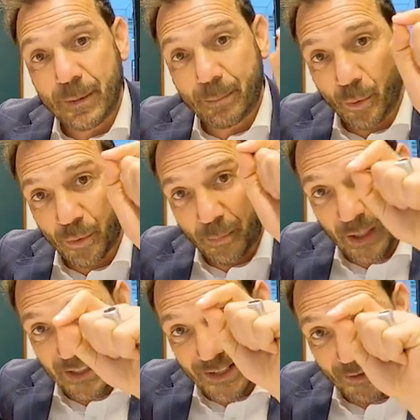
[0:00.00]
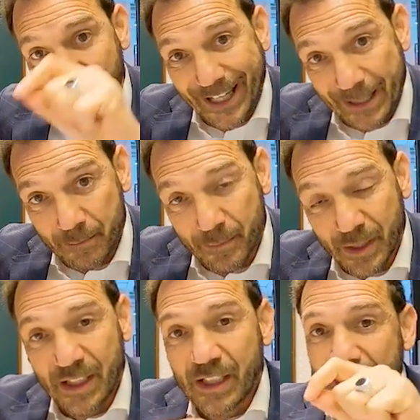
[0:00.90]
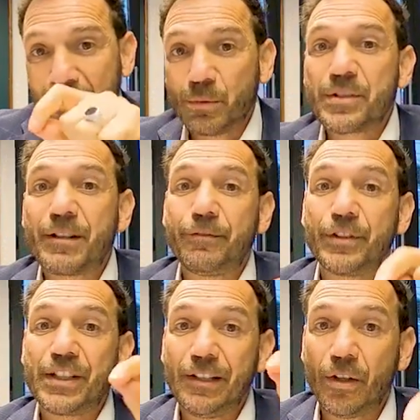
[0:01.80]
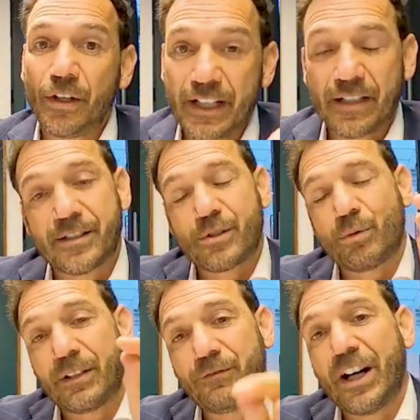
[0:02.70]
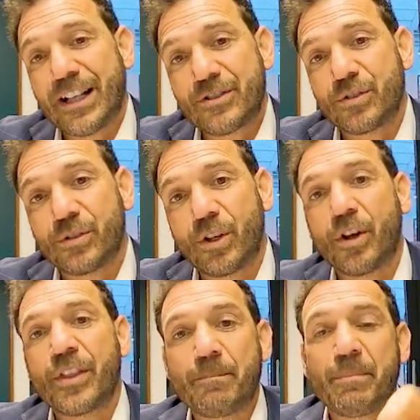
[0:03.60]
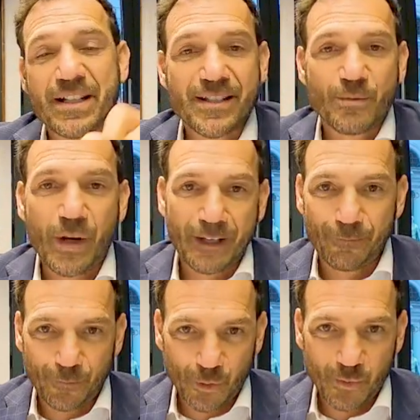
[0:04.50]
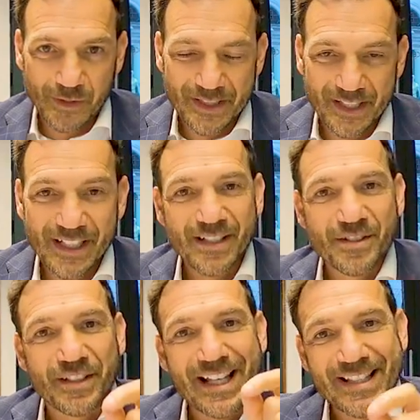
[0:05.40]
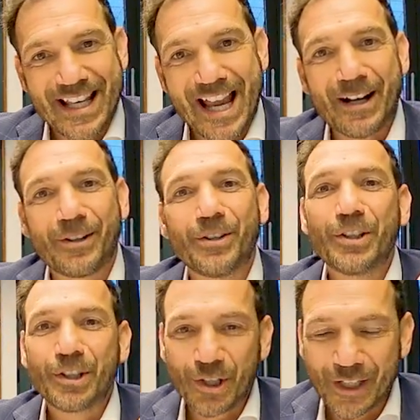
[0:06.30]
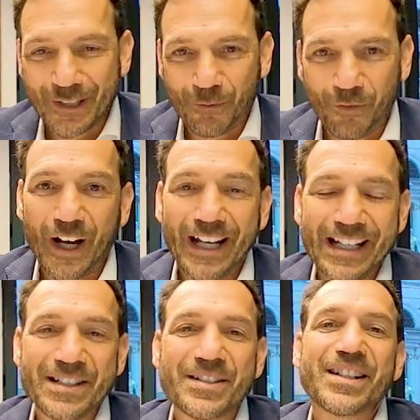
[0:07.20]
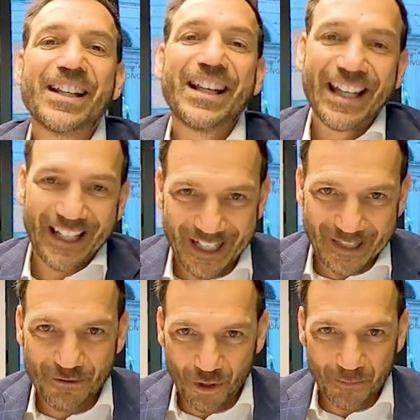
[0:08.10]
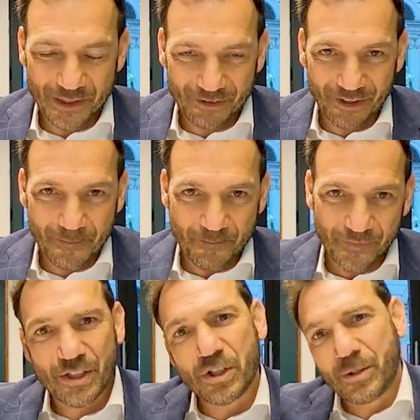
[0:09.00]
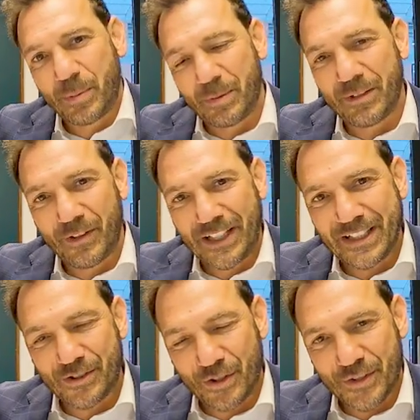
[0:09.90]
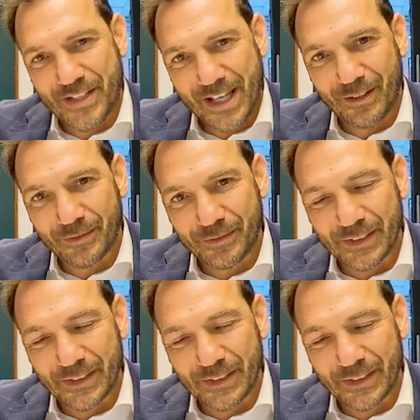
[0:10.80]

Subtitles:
report back to him, in order for the lawyer to advise you on the best way forward. So that's how you can find a geometra. You could probably find it yourself,